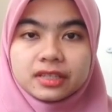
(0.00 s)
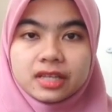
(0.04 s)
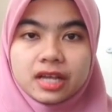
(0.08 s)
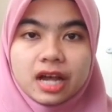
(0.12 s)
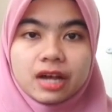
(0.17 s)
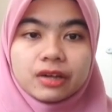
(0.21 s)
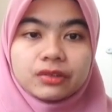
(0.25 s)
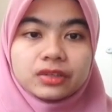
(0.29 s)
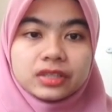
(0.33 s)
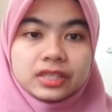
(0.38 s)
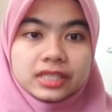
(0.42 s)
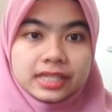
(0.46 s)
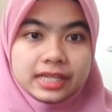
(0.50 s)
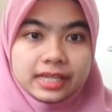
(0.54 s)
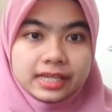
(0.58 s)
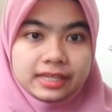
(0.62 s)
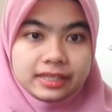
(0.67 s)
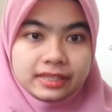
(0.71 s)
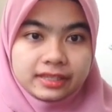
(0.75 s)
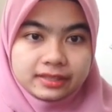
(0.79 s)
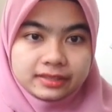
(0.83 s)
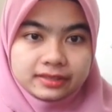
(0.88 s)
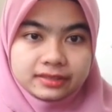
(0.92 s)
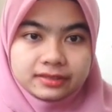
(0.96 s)
outer
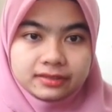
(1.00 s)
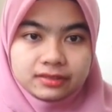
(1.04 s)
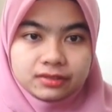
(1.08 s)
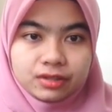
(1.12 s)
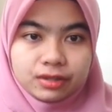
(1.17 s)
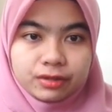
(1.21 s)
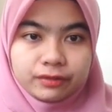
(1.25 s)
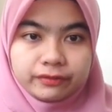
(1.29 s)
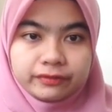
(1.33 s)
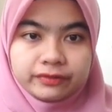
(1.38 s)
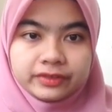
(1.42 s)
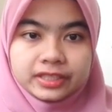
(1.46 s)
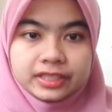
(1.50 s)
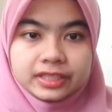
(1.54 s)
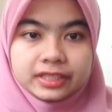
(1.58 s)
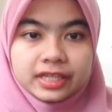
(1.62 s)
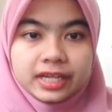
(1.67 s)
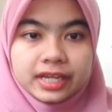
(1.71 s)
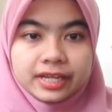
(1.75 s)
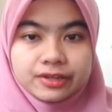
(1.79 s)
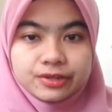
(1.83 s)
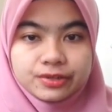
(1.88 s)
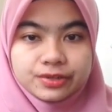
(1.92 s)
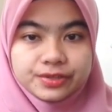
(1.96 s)
layer of the
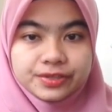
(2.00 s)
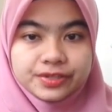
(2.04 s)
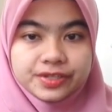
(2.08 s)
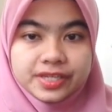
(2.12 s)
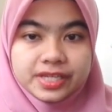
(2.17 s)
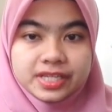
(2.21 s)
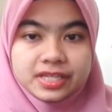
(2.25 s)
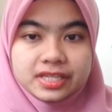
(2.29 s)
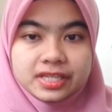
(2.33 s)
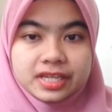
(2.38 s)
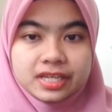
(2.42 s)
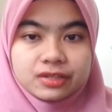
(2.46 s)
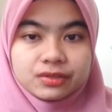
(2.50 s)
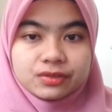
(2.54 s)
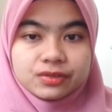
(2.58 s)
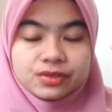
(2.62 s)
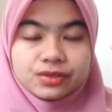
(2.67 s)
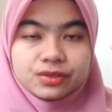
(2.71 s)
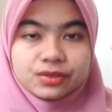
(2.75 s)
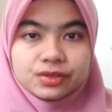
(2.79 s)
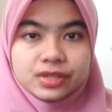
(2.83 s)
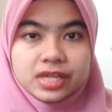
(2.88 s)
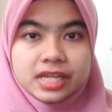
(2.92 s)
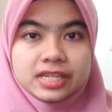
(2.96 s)
hydrogel and
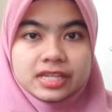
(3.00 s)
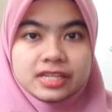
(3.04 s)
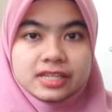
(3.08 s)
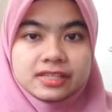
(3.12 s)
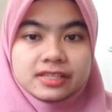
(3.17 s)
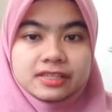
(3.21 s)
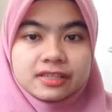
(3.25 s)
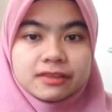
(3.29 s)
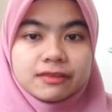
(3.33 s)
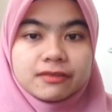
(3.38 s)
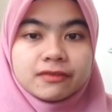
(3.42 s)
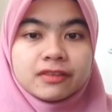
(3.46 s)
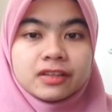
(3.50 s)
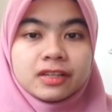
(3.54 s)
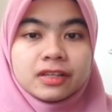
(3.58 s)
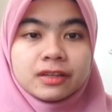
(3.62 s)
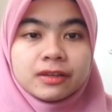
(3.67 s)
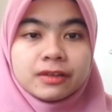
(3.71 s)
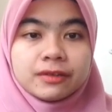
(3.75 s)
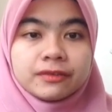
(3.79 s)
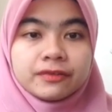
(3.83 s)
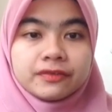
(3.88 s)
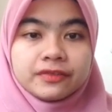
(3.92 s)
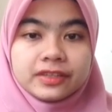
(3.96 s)
also adhesive
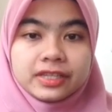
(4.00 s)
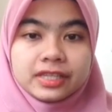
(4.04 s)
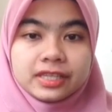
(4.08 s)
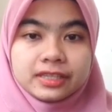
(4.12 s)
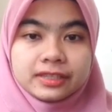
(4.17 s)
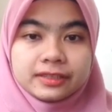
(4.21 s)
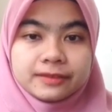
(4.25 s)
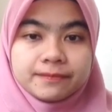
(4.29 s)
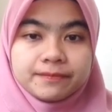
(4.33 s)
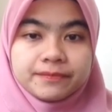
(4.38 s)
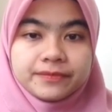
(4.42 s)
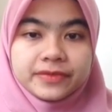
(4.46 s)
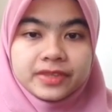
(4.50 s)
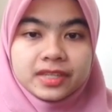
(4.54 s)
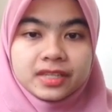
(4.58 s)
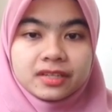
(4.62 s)
film